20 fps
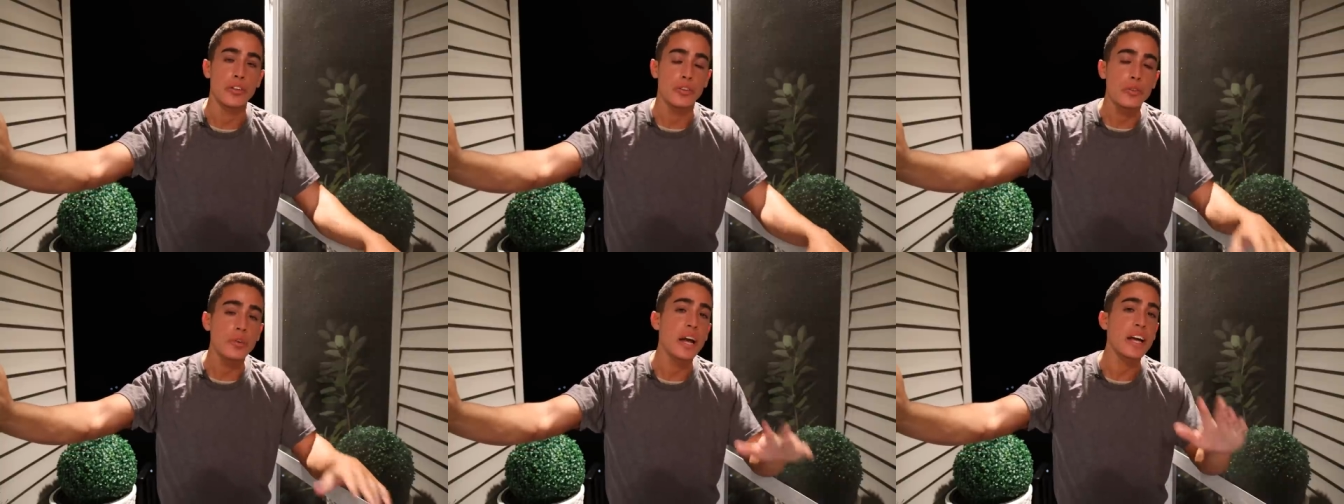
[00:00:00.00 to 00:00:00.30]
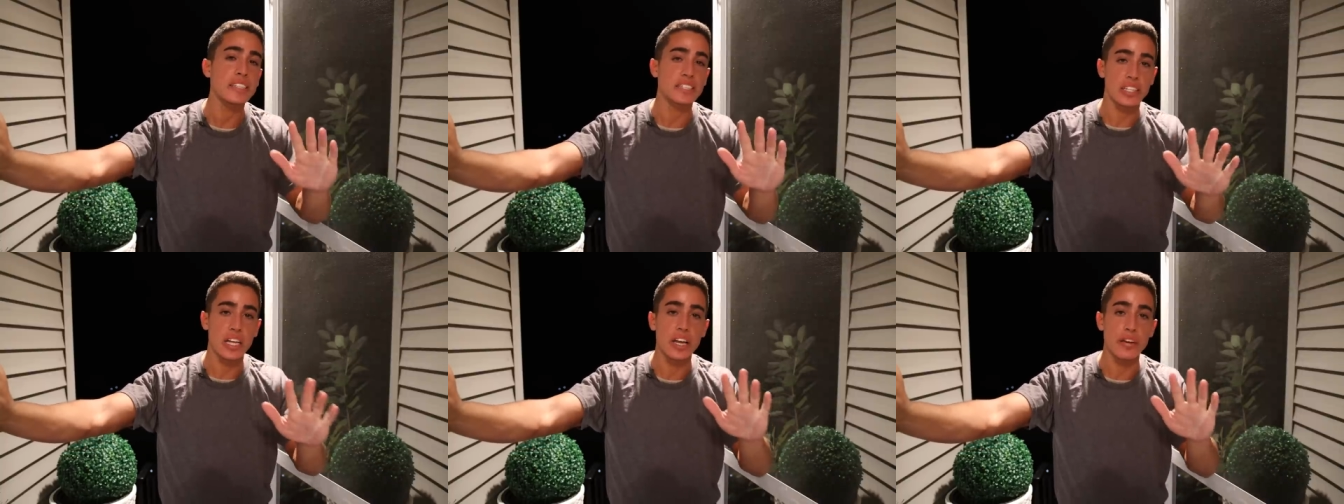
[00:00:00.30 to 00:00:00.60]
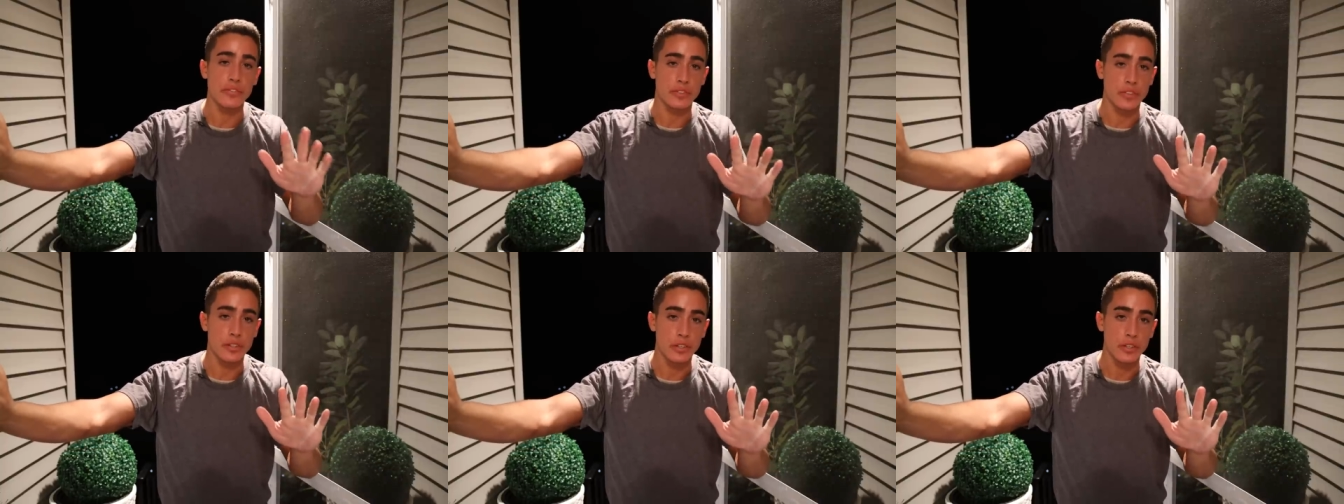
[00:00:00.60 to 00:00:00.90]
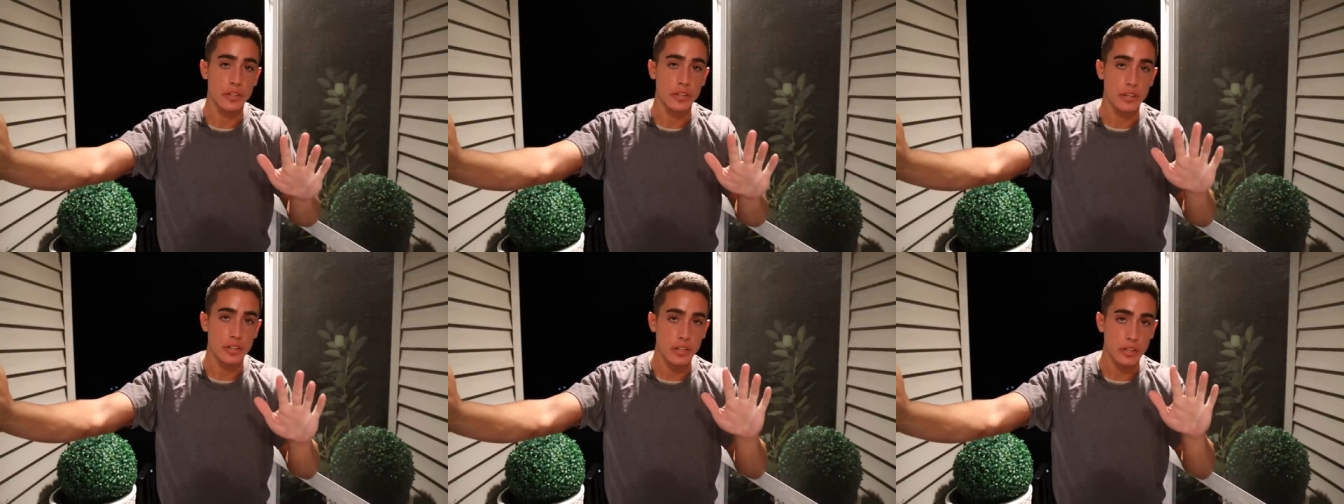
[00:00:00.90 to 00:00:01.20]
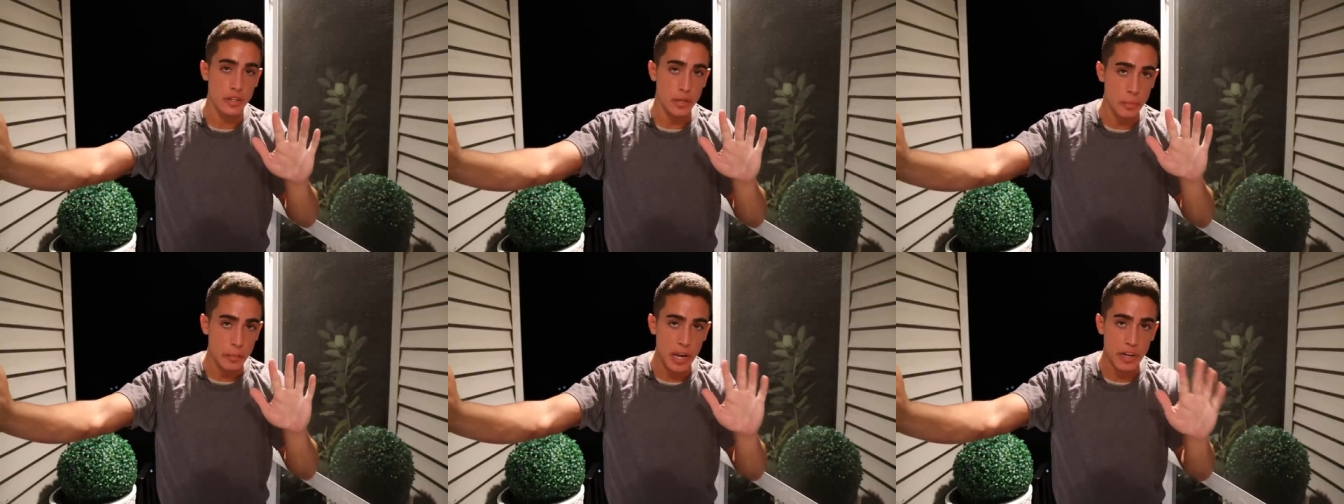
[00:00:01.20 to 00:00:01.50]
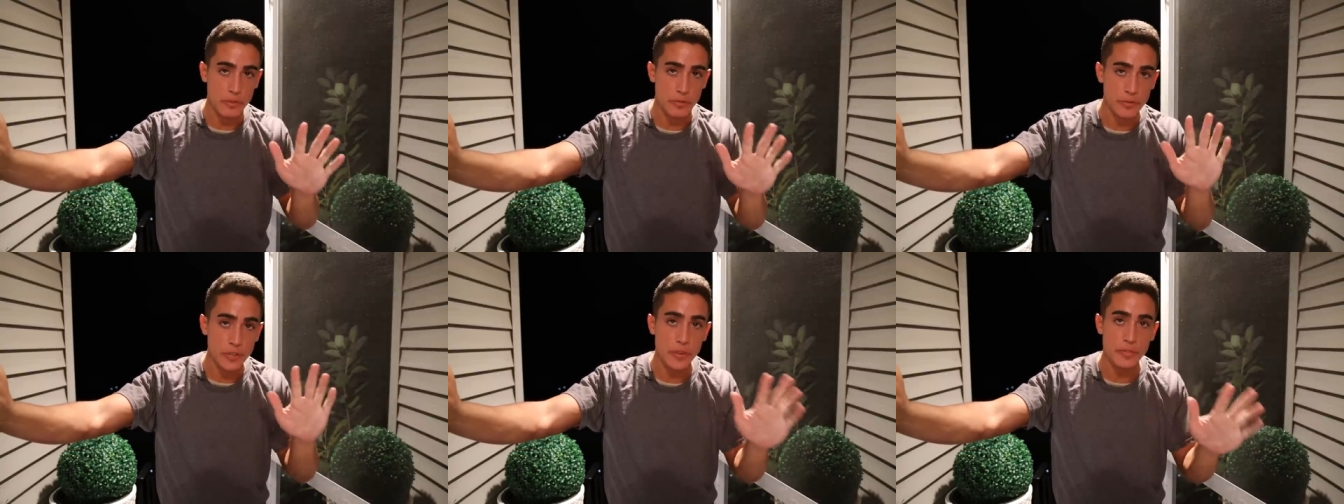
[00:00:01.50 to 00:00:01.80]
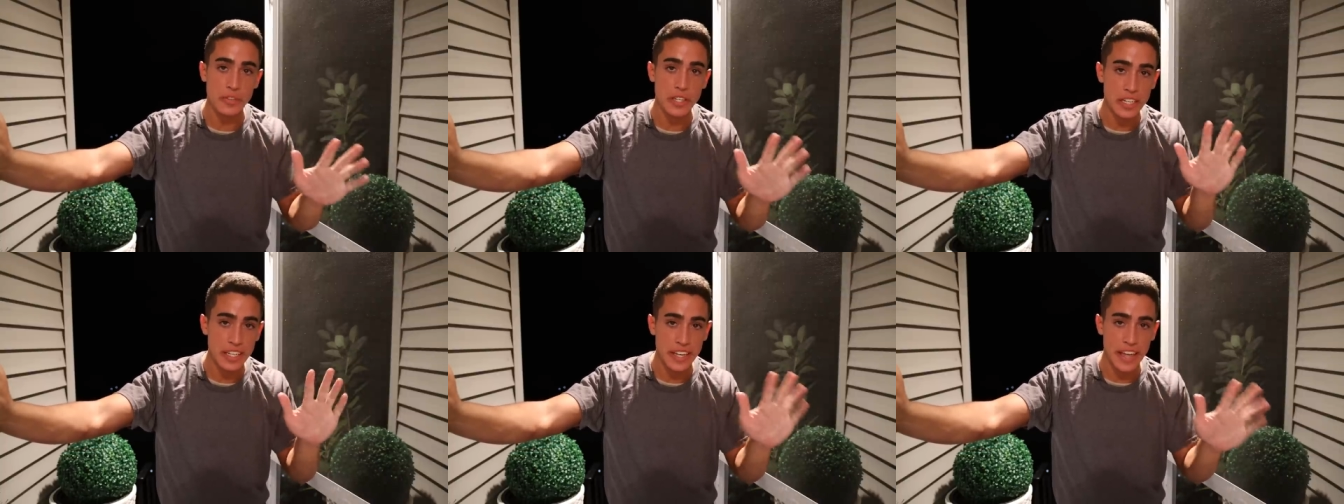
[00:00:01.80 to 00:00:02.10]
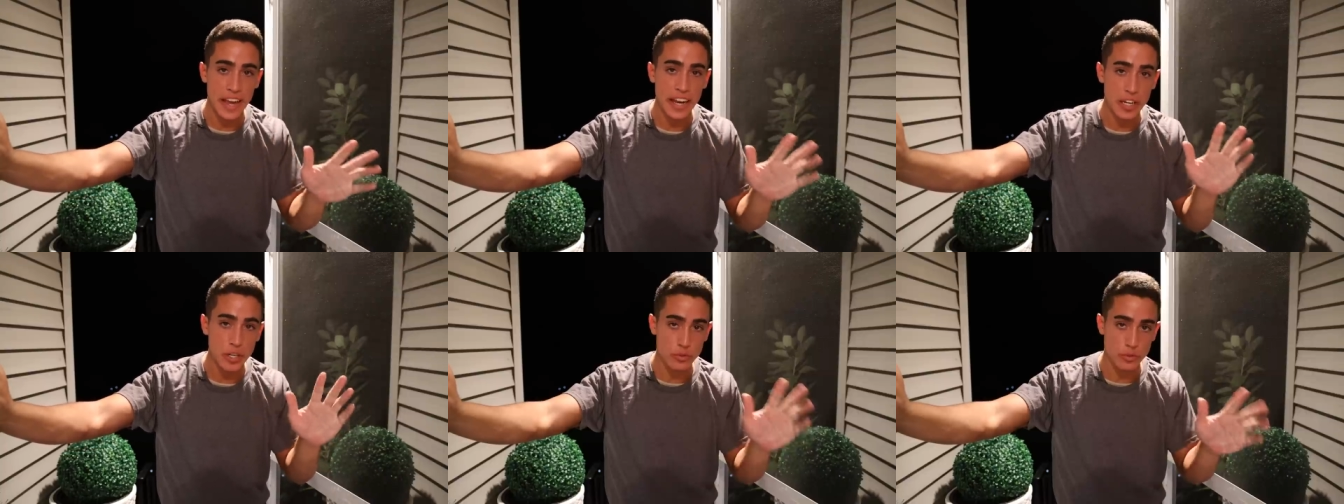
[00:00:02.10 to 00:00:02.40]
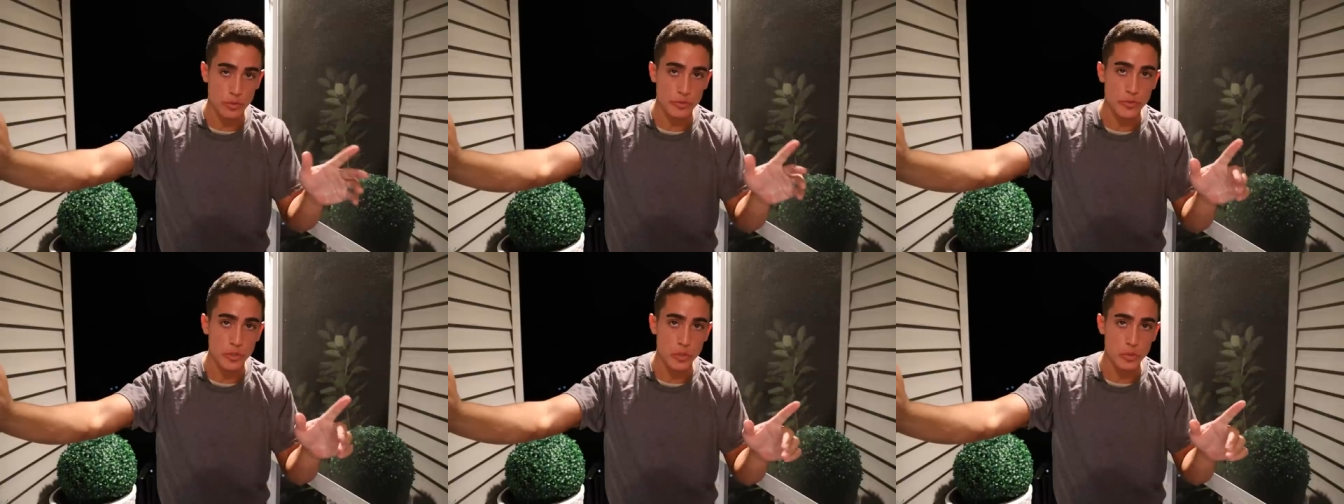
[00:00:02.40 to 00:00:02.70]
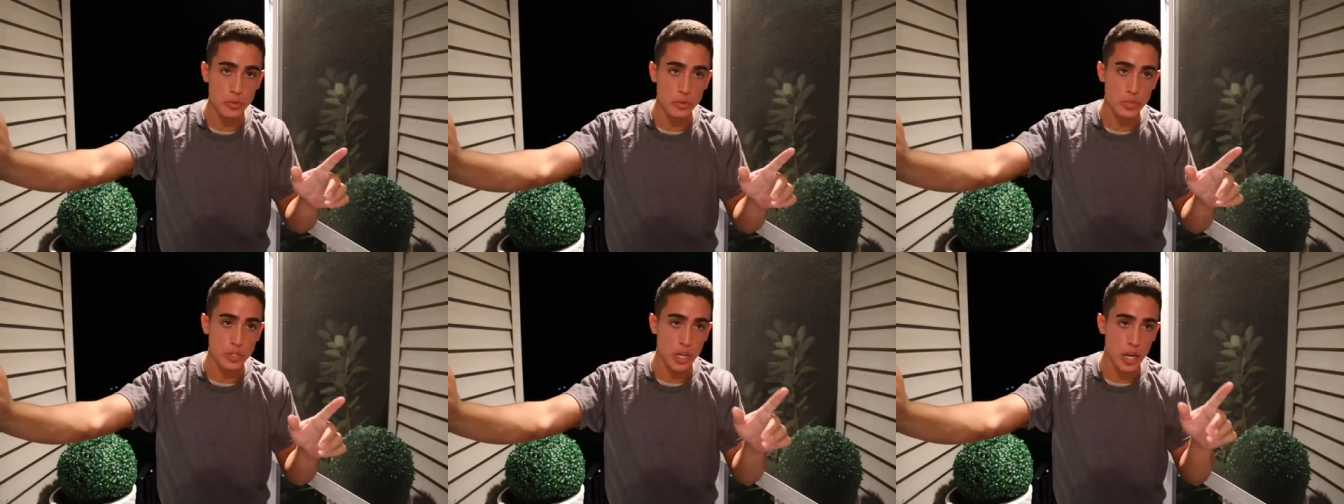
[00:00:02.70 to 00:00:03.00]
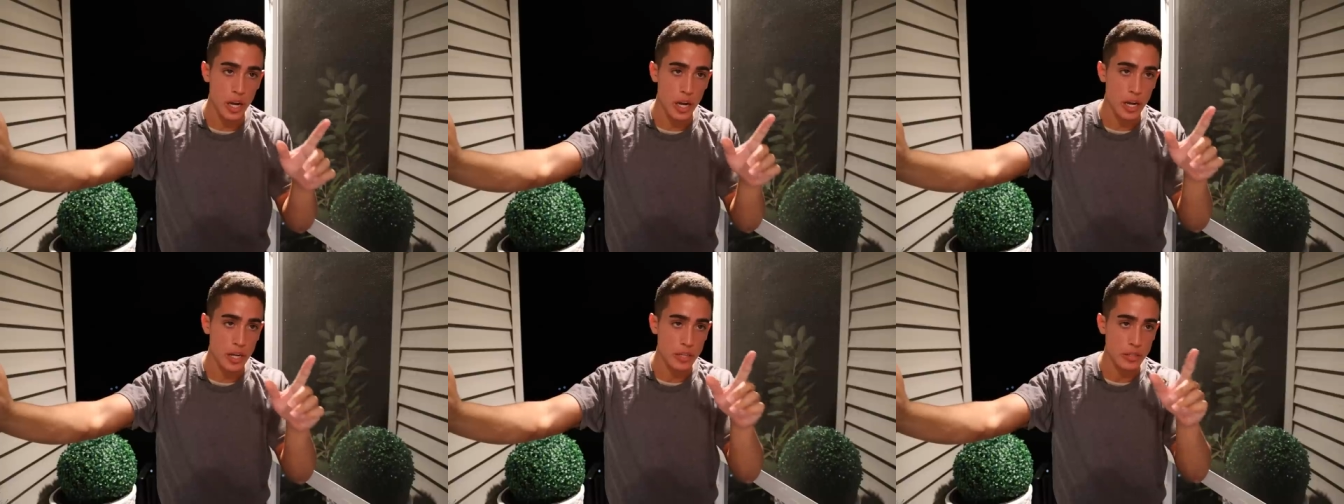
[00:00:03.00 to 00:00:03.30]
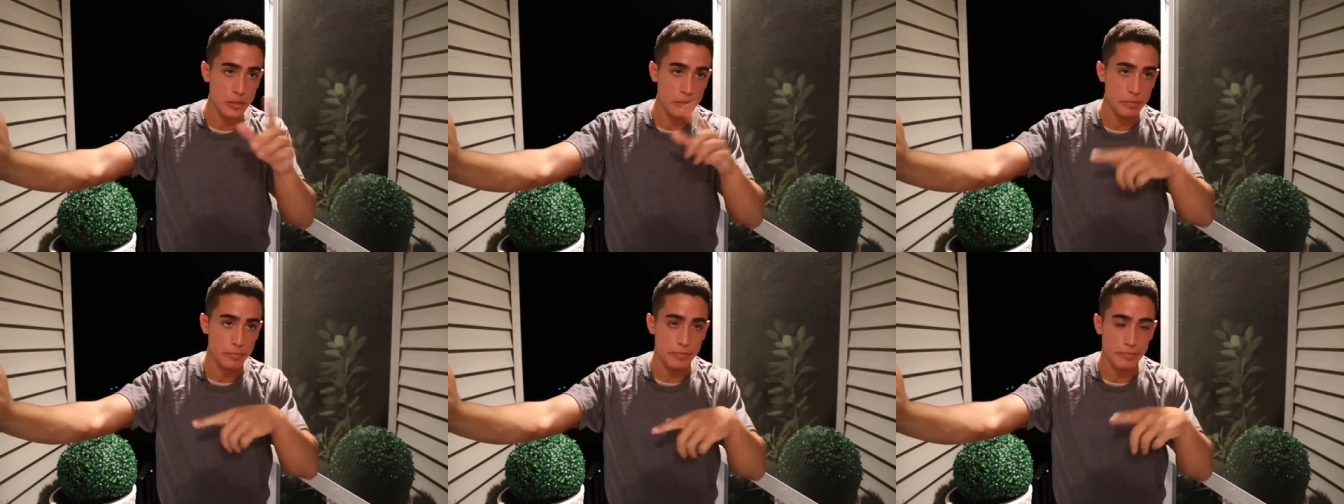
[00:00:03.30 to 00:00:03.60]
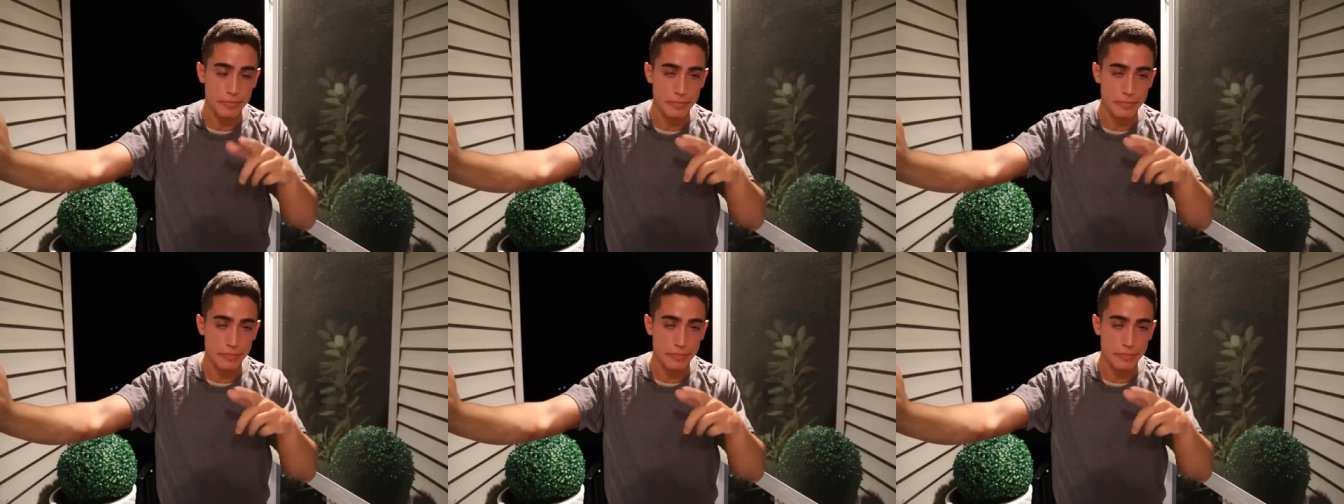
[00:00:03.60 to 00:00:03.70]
You guys left about fifty negative reviews on